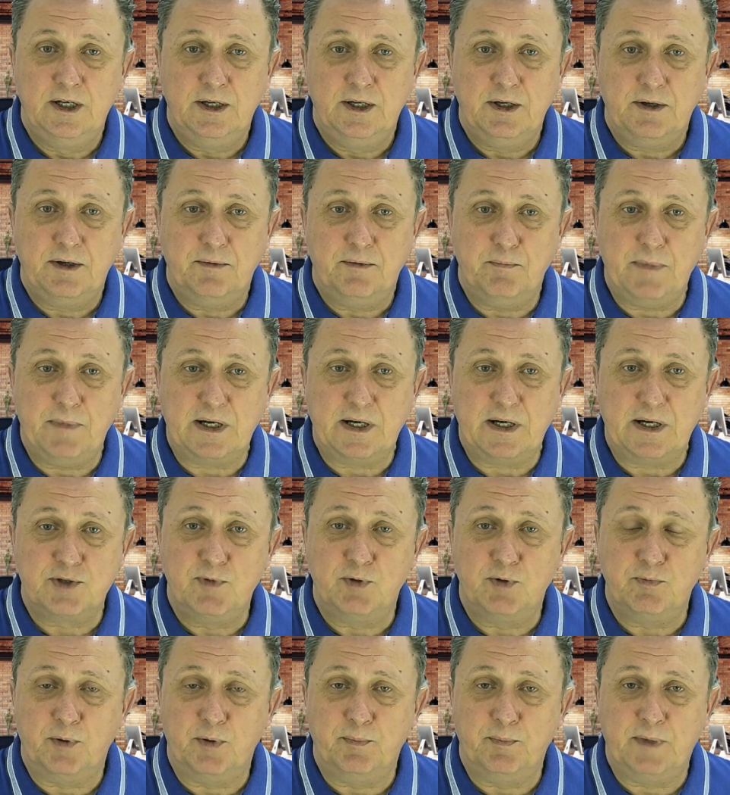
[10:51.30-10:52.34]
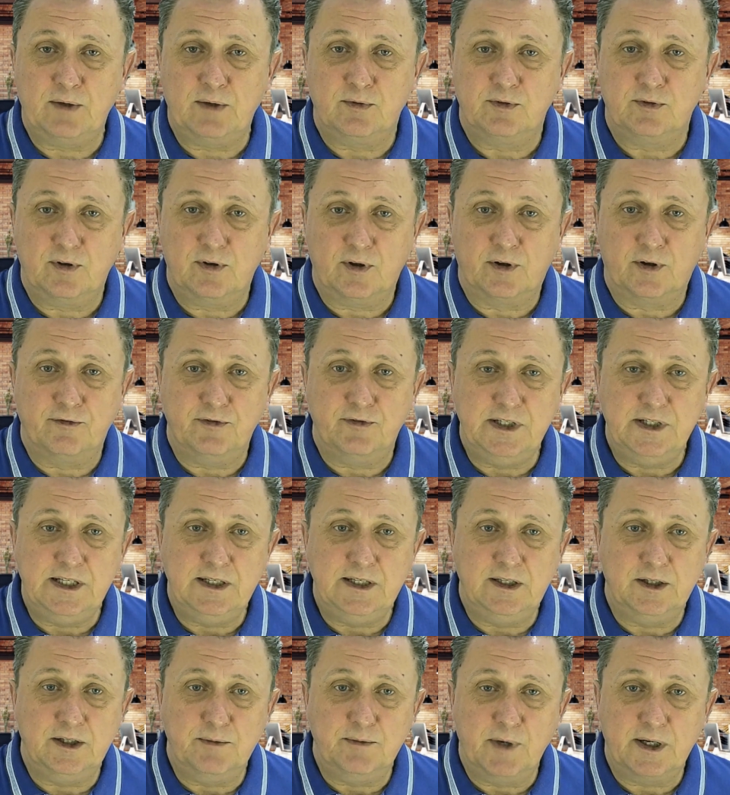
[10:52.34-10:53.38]
maximum amount of
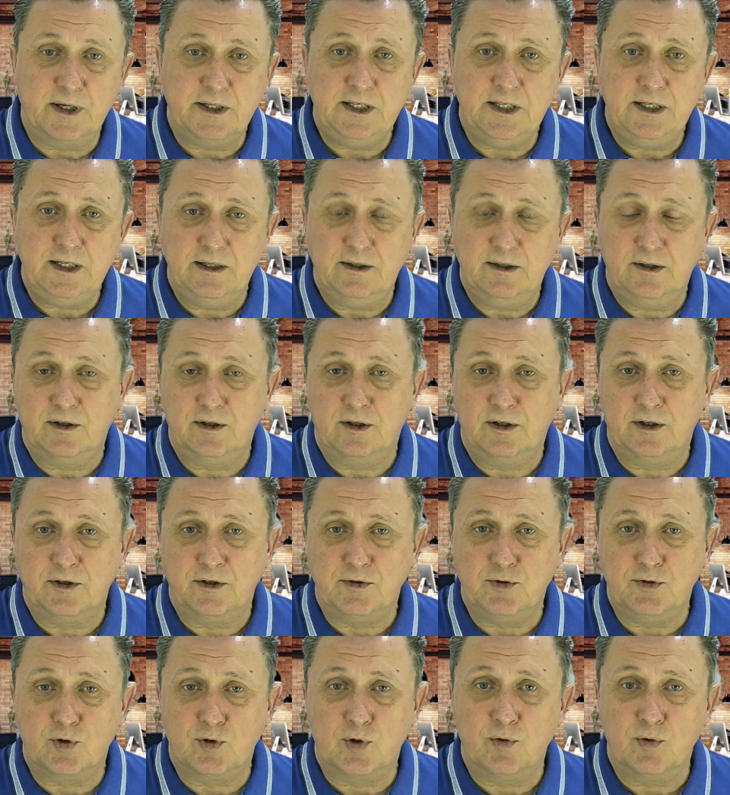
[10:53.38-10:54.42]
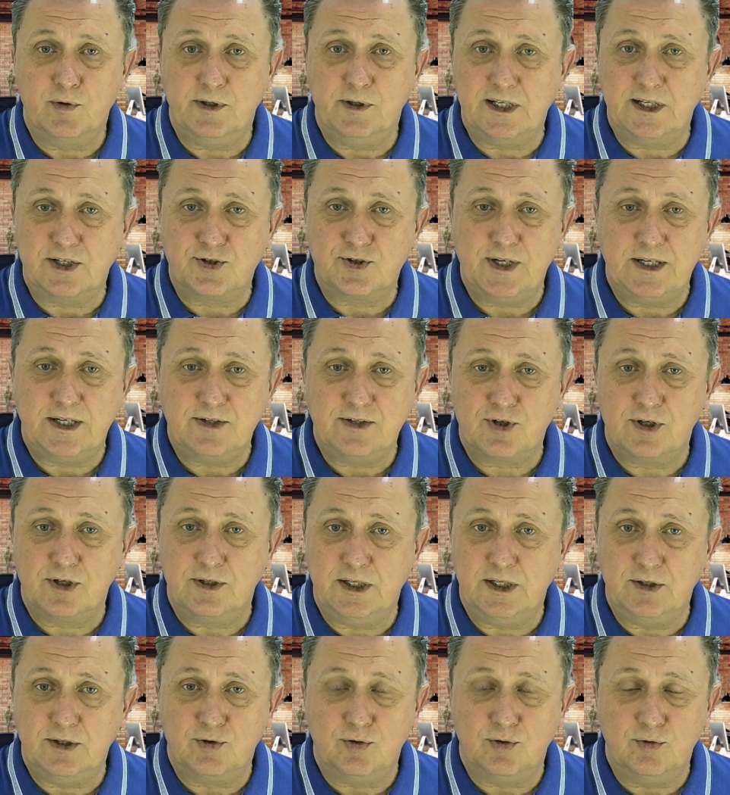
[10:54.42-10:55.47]
needed money. You go and exchange it
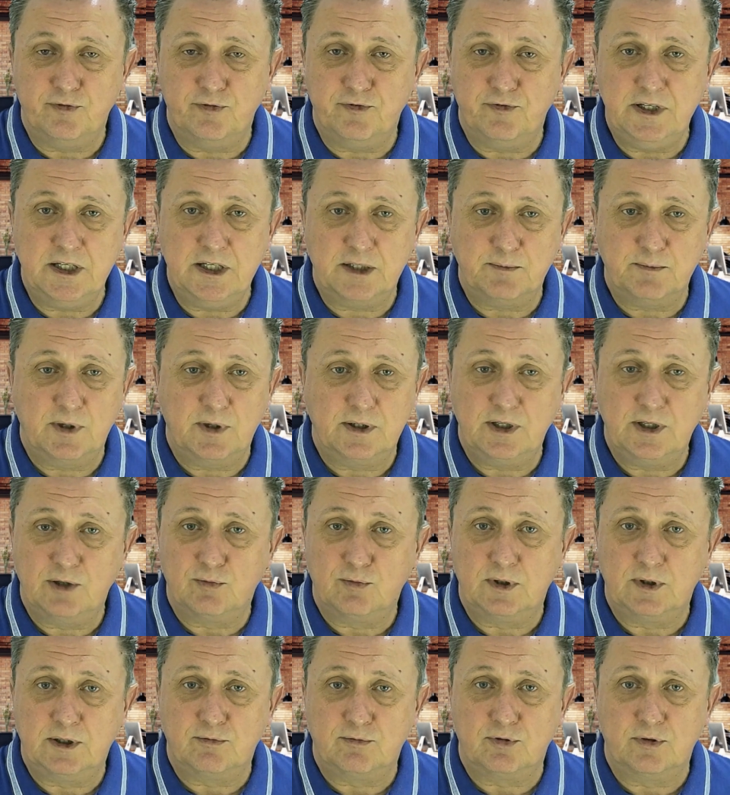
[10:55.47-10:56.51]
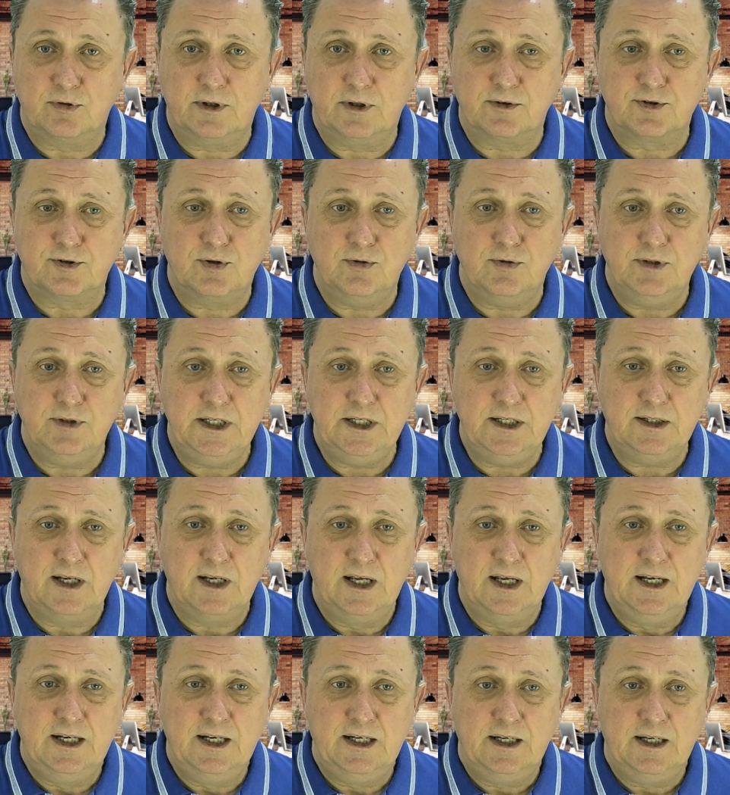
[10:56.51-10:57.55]
into fiat money or whatever else you need.
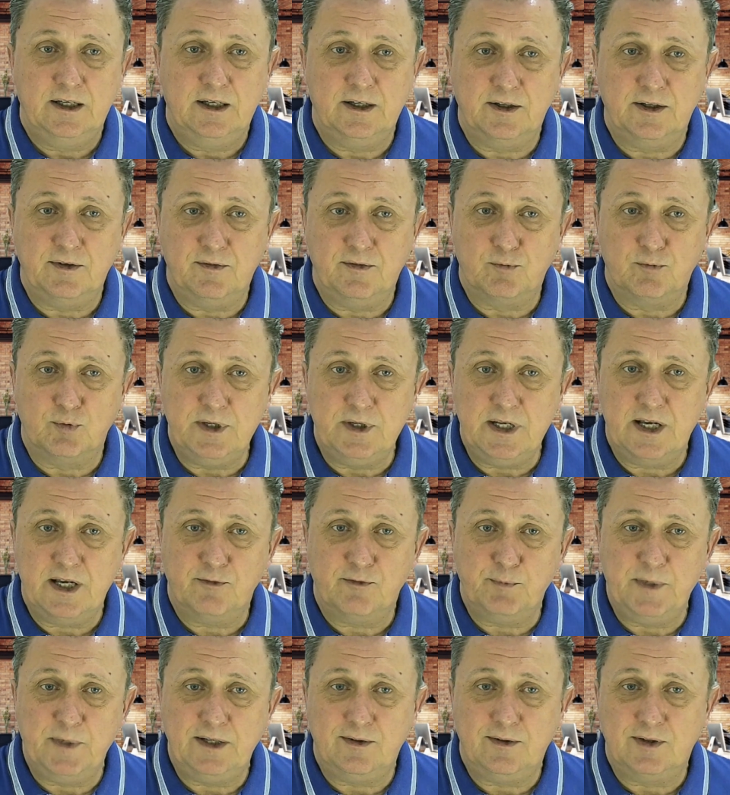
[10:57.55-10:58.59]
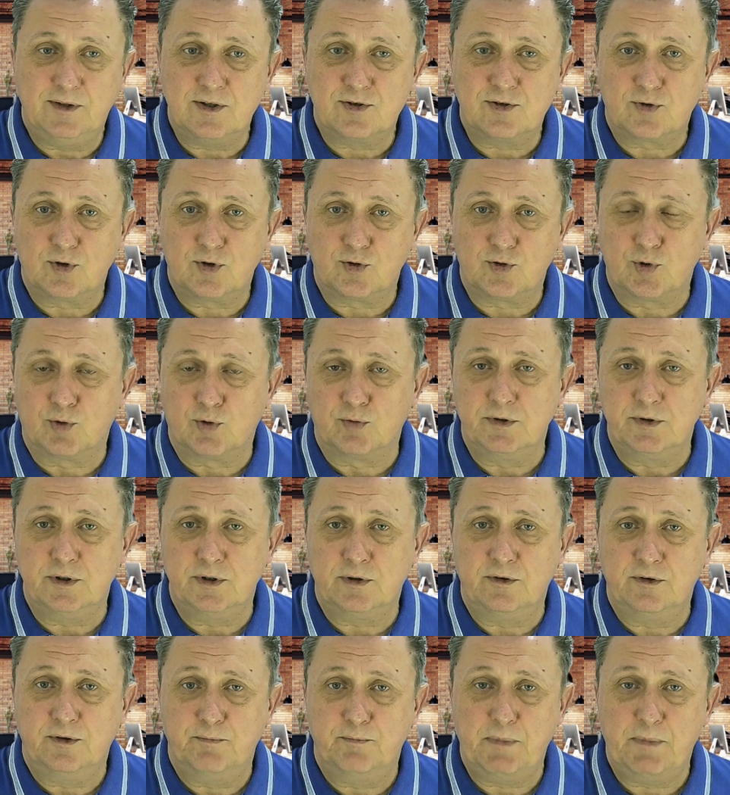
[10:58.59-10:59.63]
We have made this
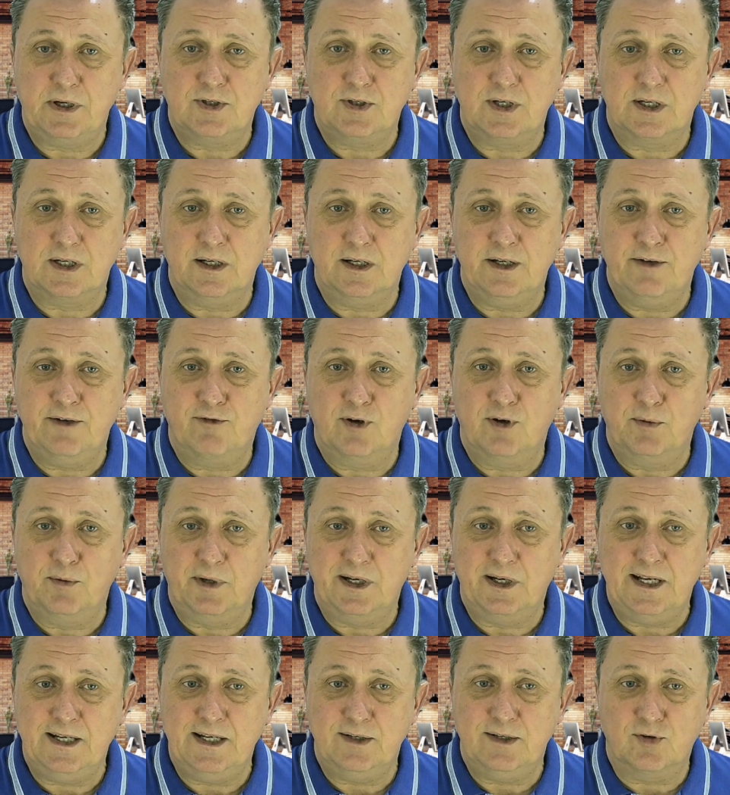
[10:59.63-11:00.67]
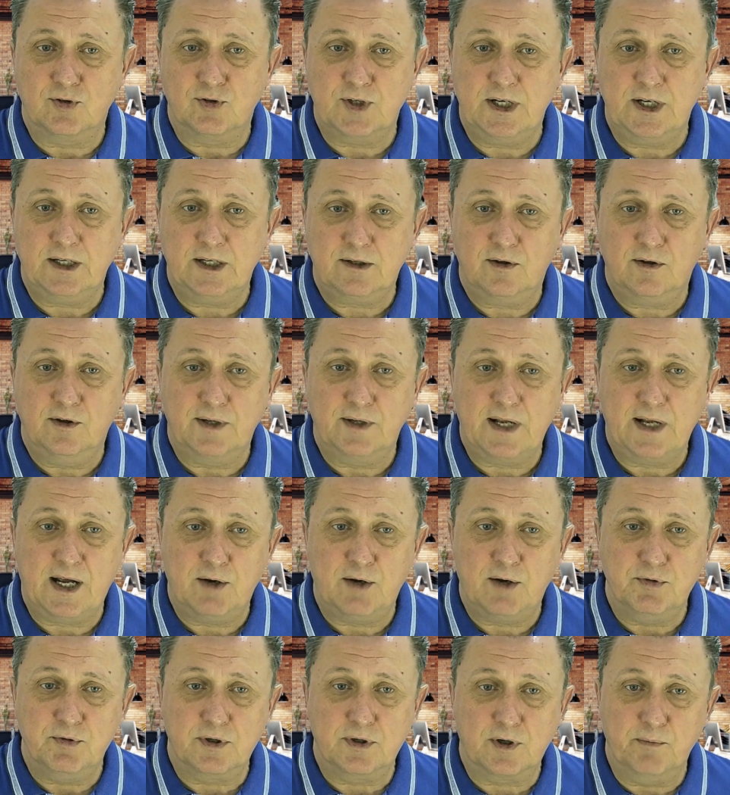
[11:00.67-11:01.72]
tutorial basically from an A to Z on how
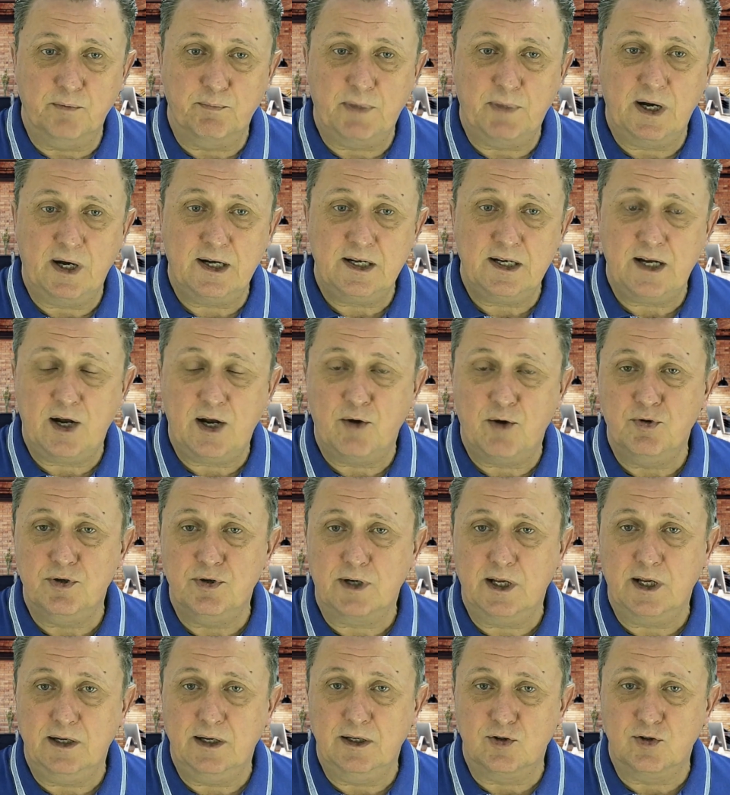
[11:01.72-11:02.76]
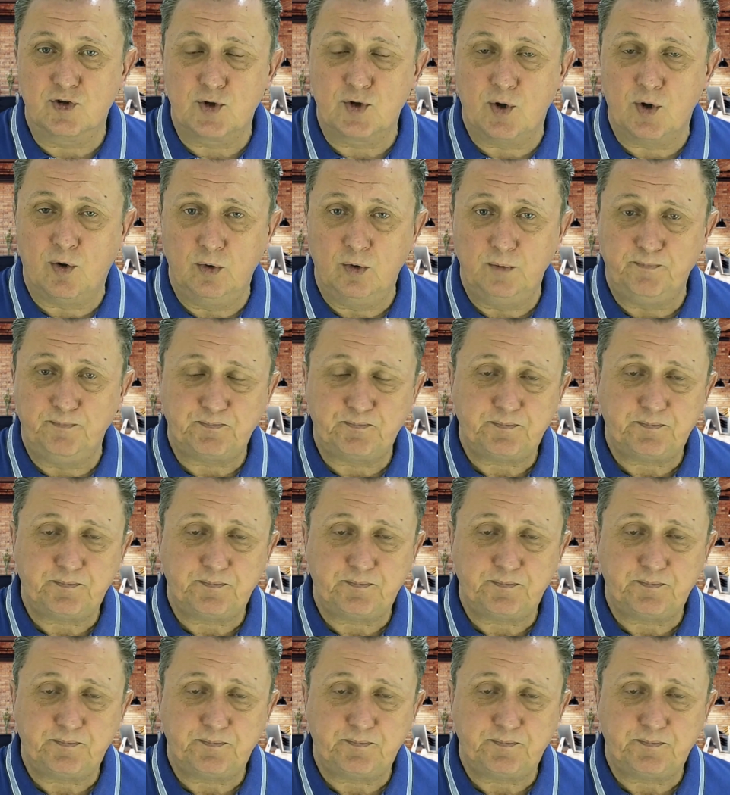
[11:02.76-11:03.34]
you can buy, how you can install,